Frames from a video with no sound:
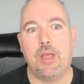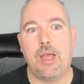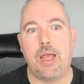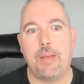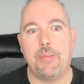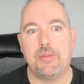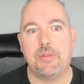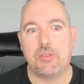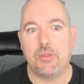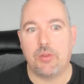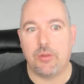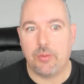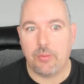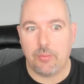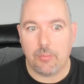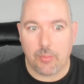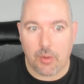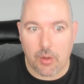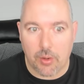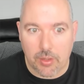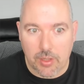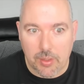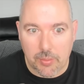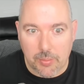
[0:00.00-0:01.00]
Amazon
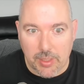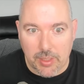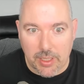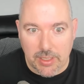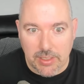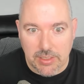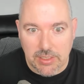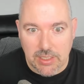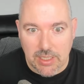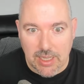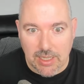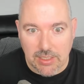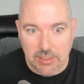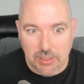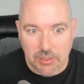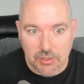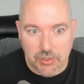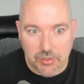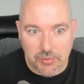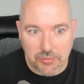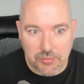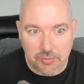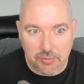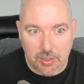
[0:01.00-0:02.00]
Marketplace as a
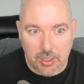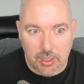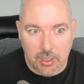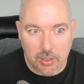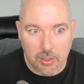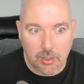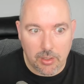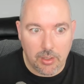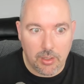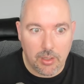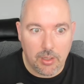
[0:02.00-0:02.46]
software.